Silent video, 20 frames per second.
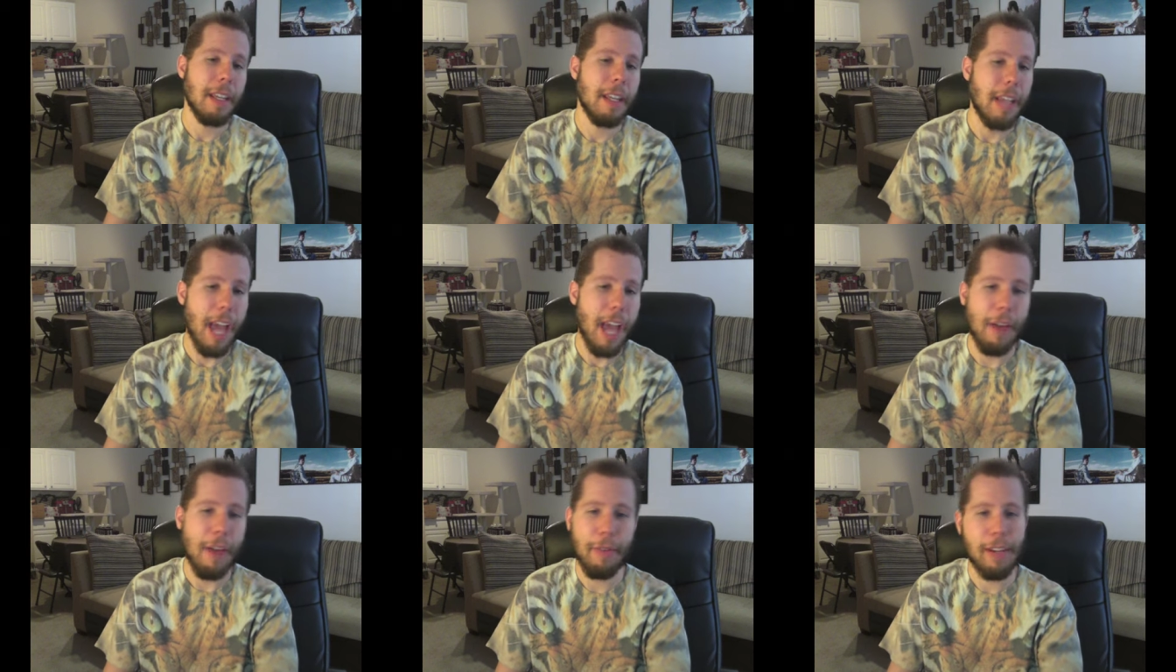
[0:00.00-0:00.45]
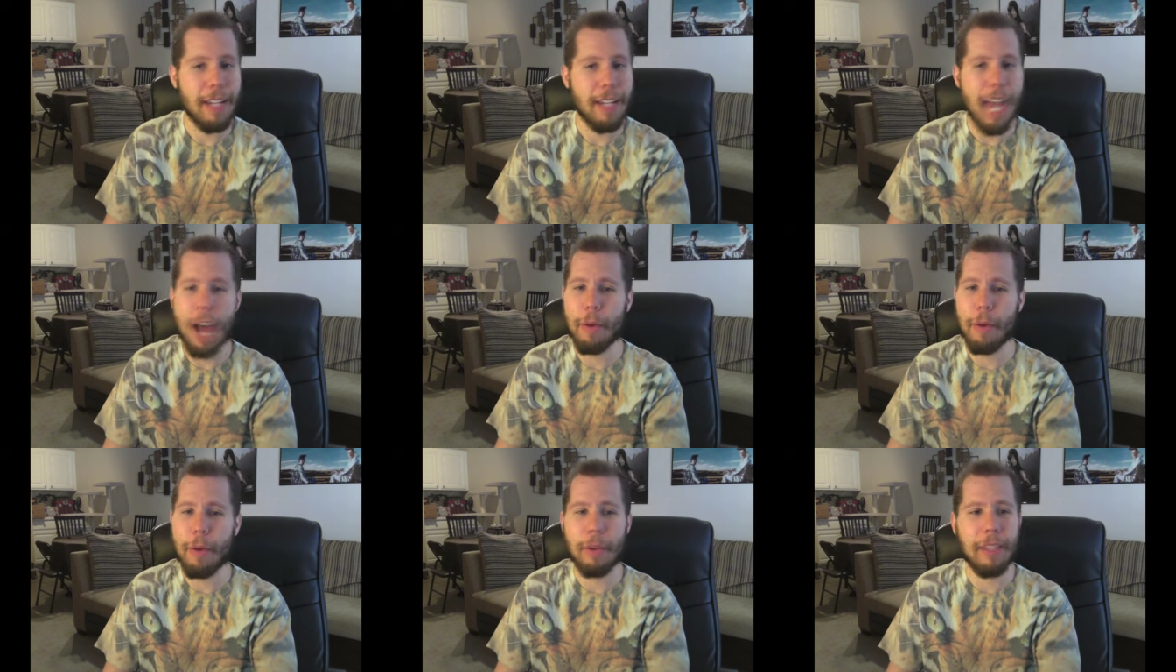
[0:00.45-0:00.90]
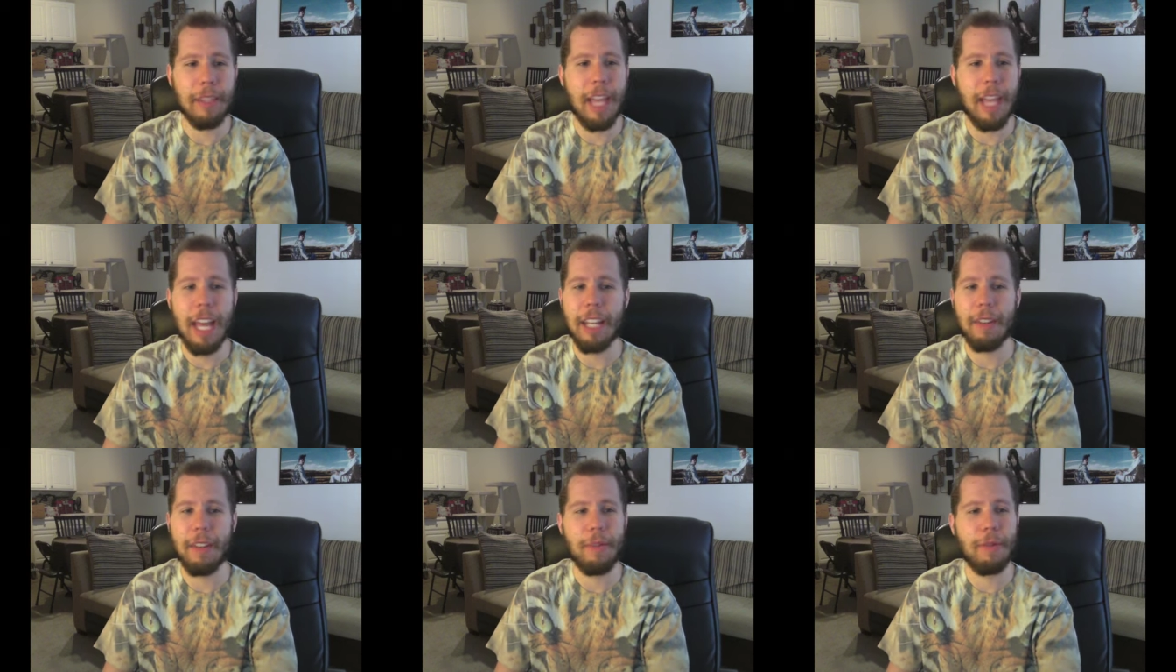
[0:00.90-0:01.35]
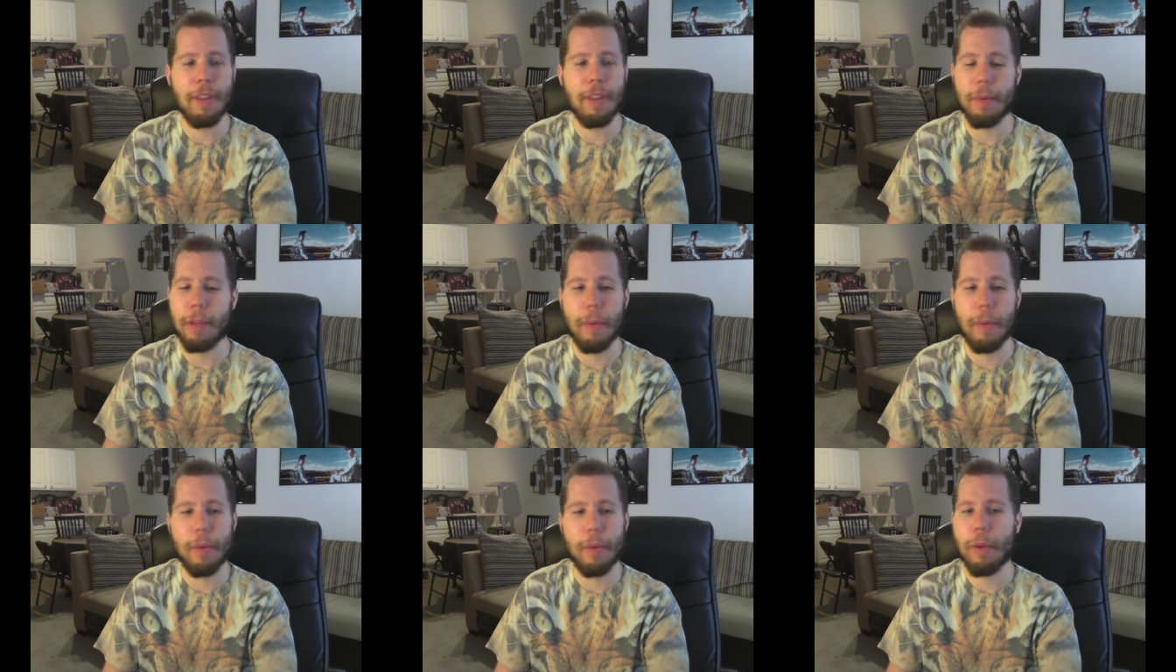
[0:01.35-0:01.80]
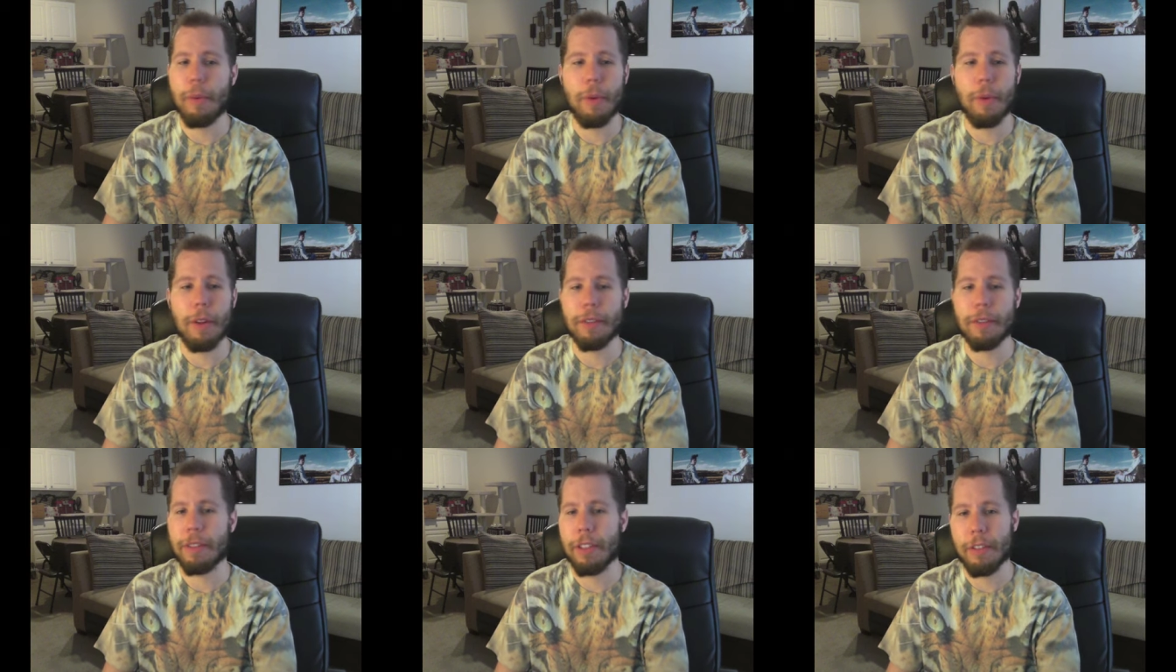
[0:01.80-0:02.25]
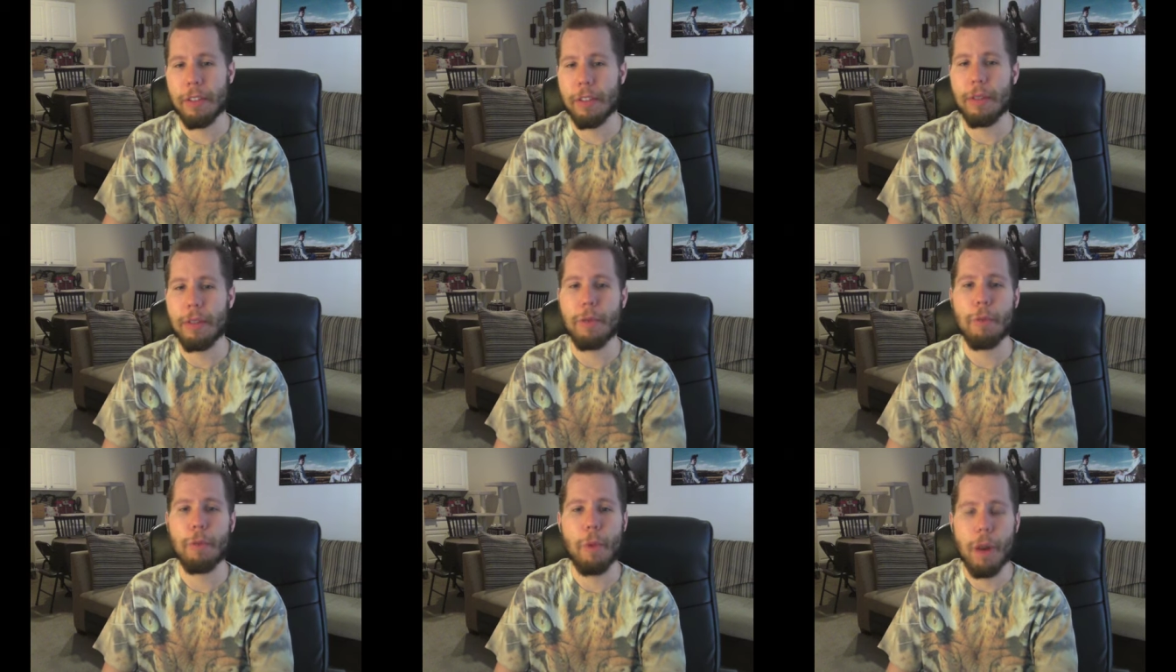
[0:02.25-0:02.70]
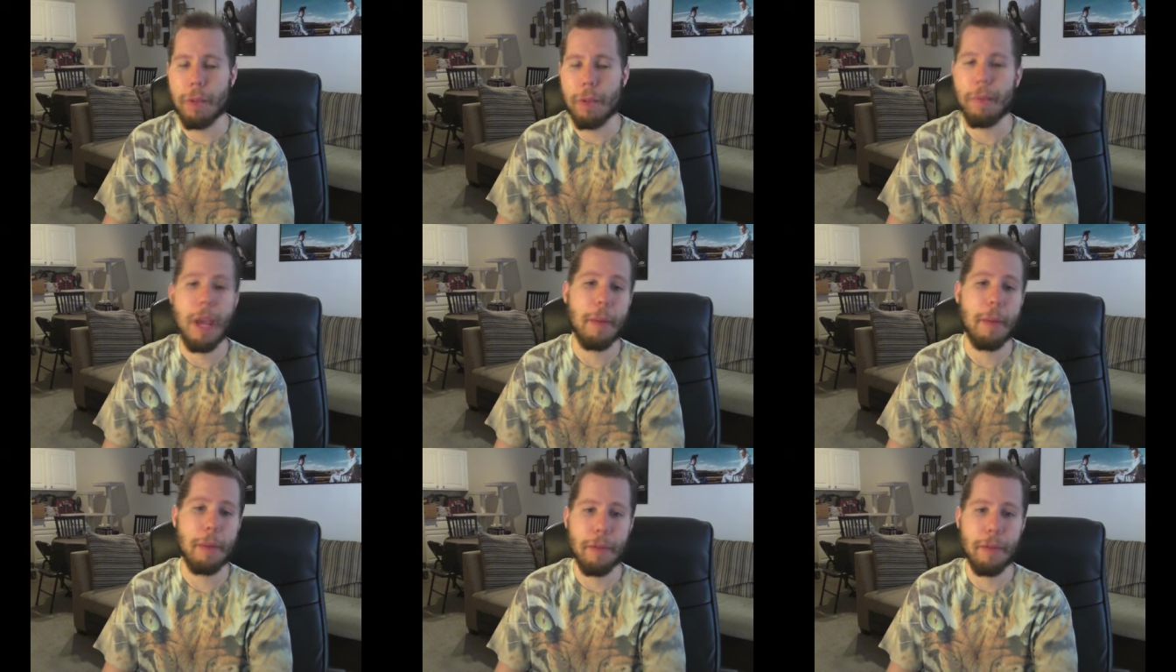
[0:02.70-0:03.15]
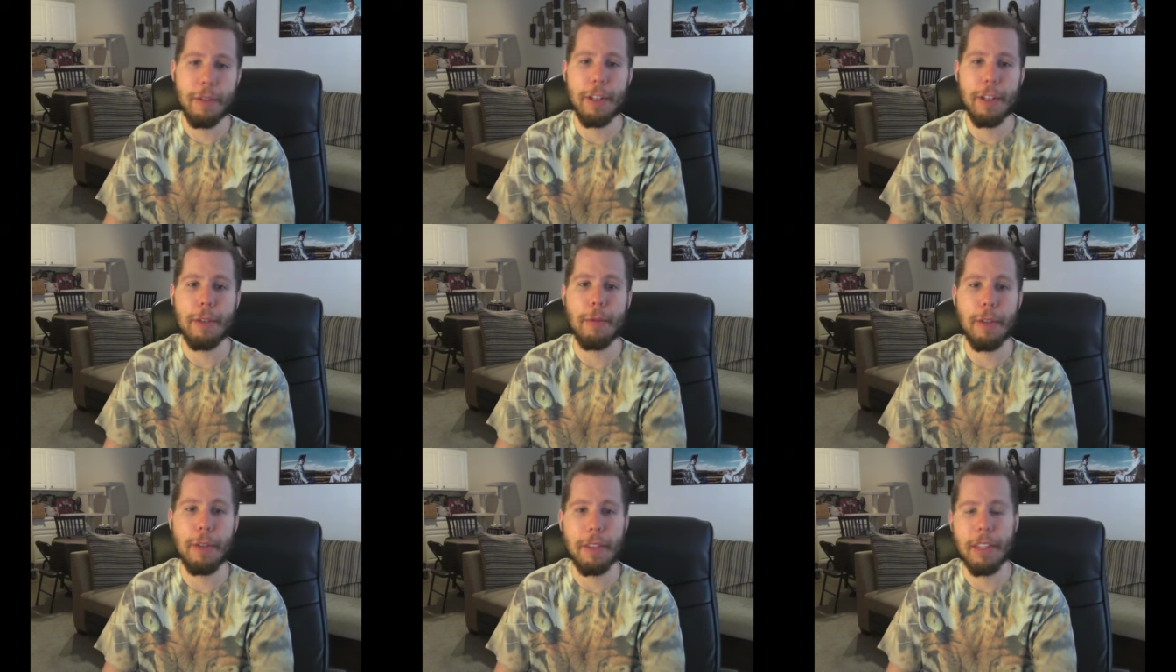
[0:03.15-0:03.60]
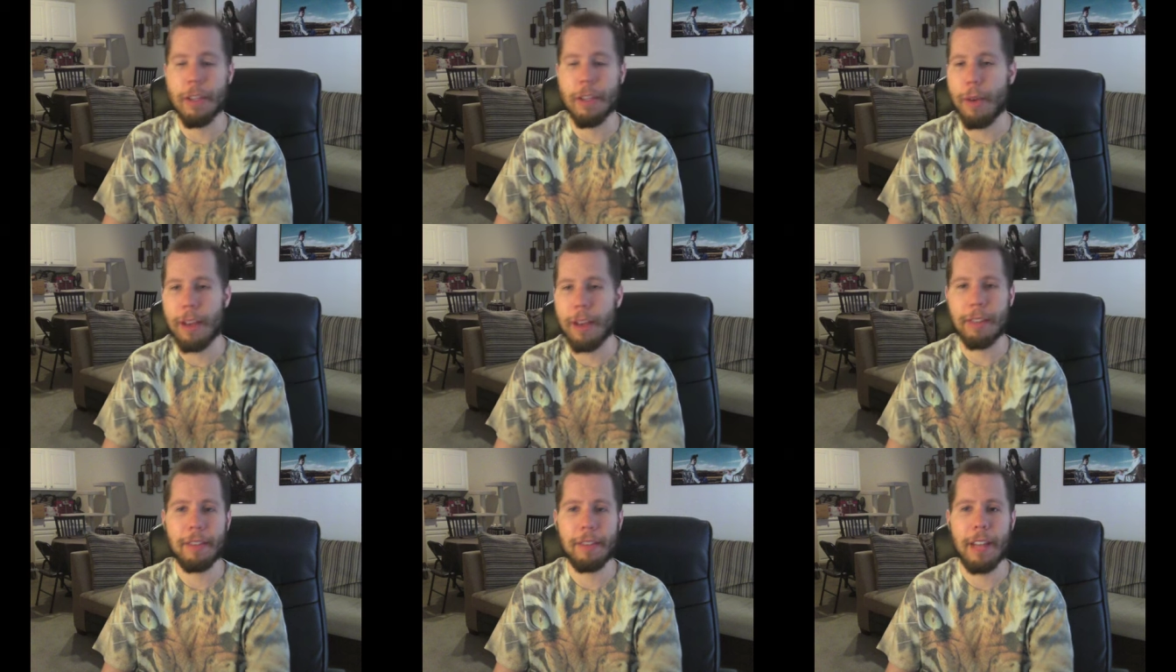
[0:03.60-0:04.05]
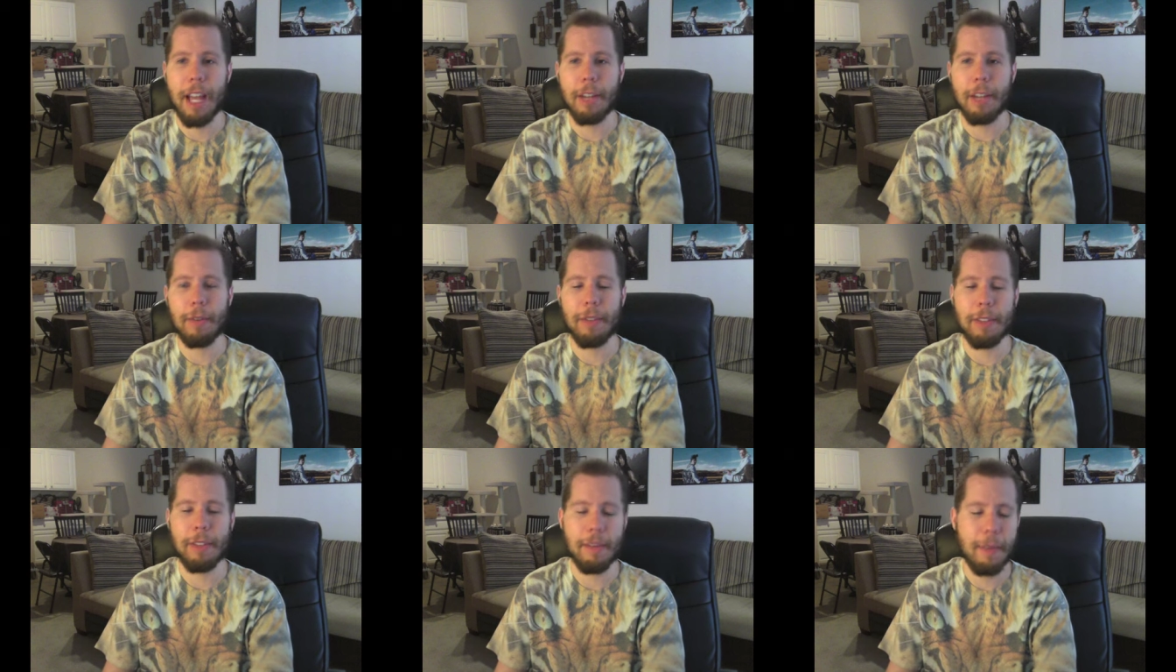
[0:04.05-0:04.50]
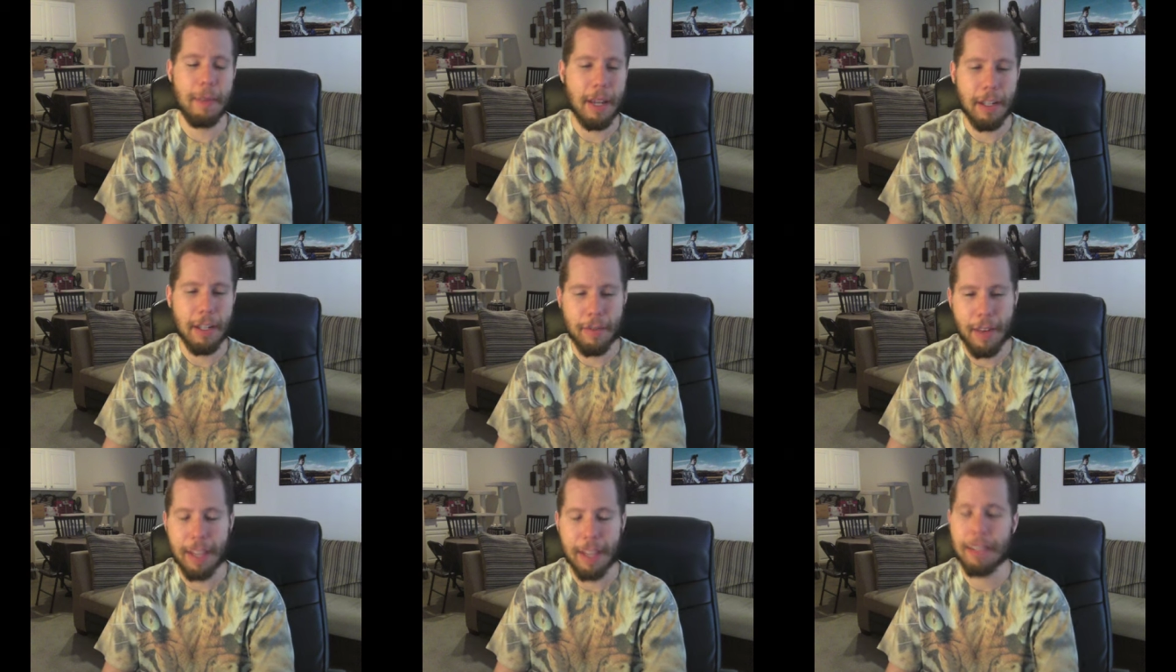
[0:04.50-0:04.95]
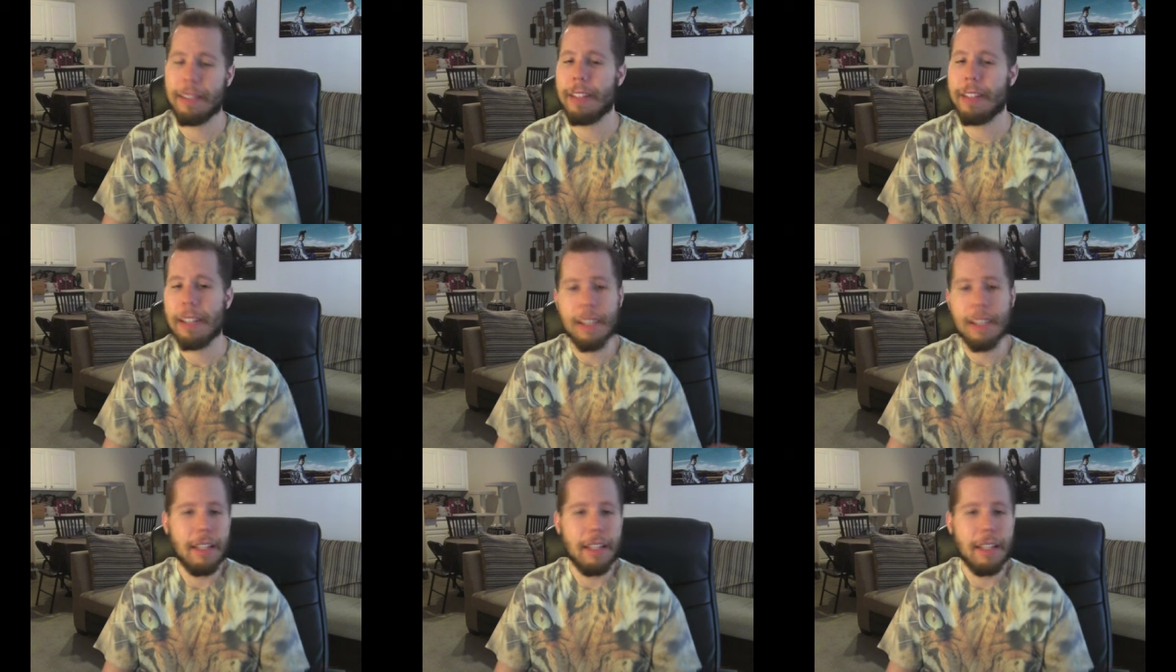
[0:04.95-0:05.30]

every now and then, if WWE wants to do one pay per view with the US title as the main event,